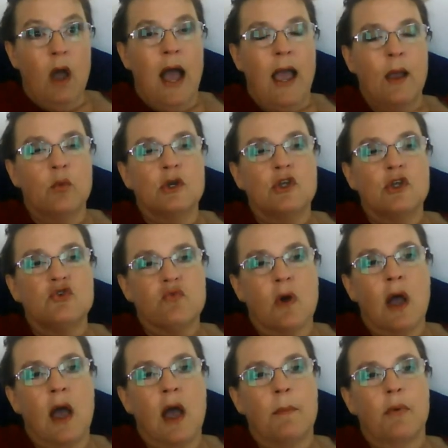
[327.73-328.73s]
I would
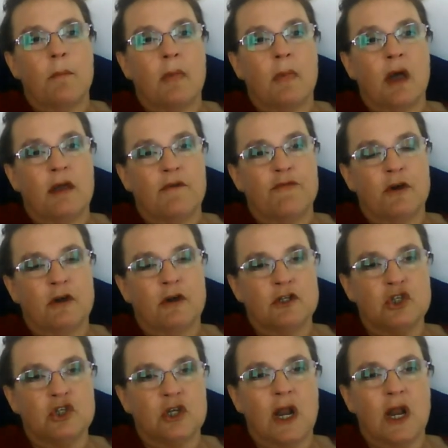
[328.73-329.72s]
drop my
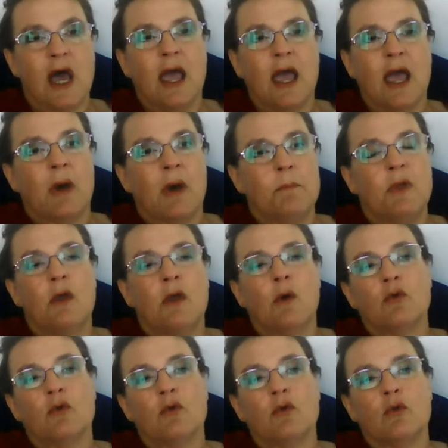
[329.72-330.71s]
function. I might be
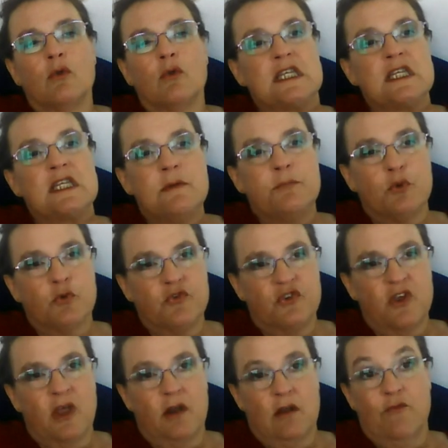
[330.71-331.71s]
only
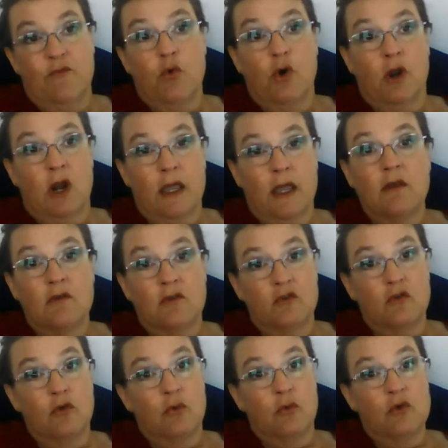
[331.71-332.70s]
60% of what I could
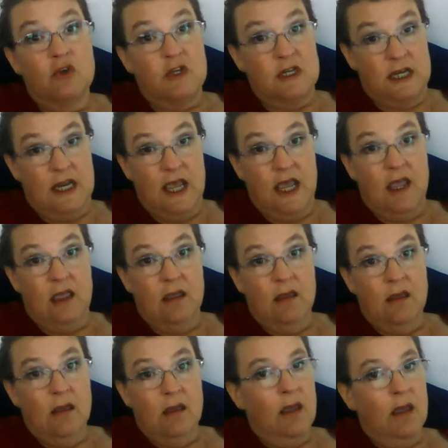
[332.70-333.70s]
do today.
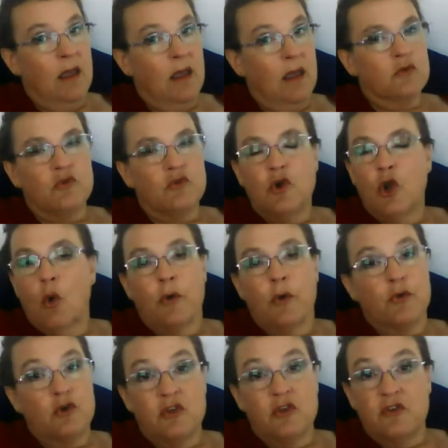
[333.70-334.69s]
There's no
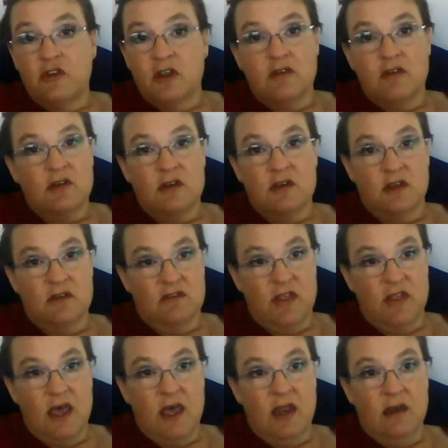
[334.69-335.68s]
other disease that
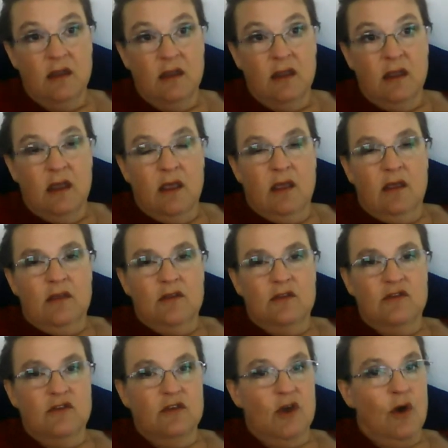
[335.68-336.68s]
does that.
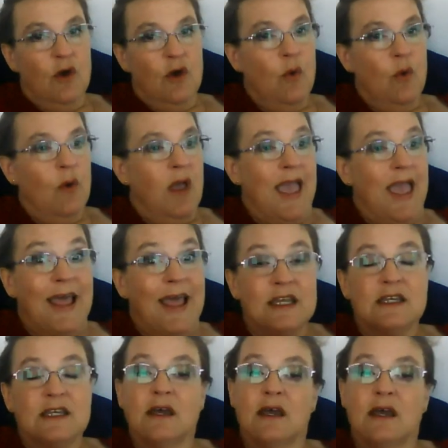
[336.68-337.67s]
So
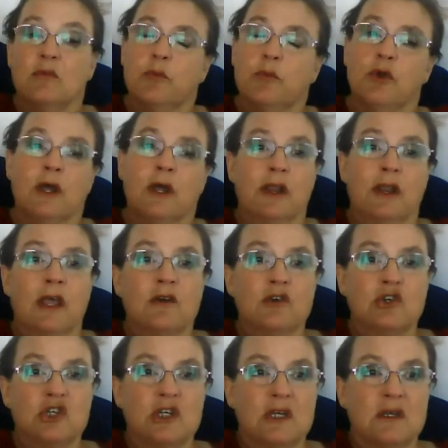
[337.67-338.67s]
anytime you put out
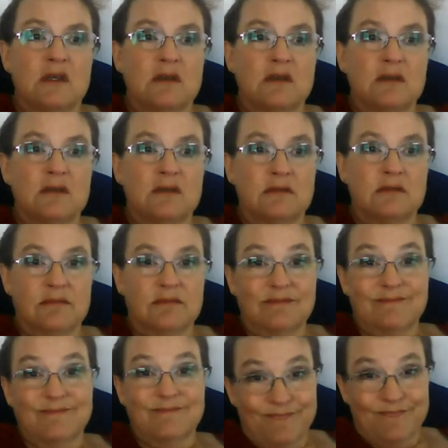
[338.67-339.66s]
energy,
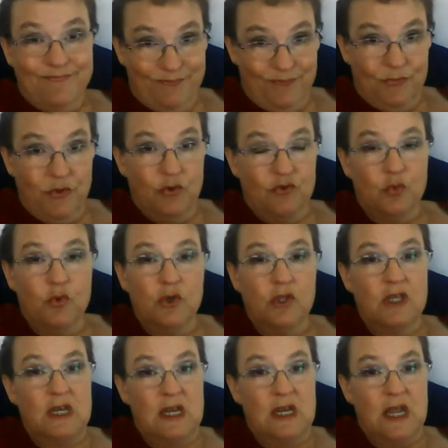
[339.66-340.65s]
there's a
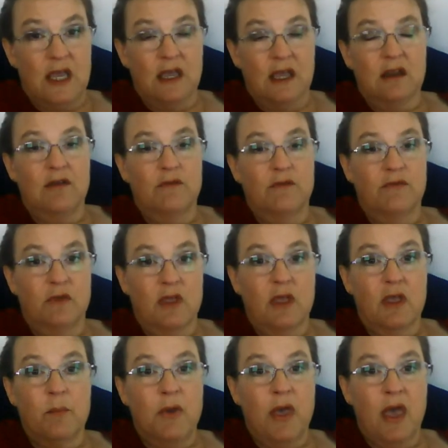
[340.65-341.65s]
really negative
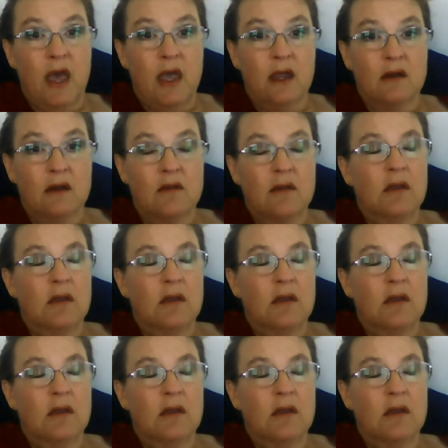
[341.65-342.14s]
impact.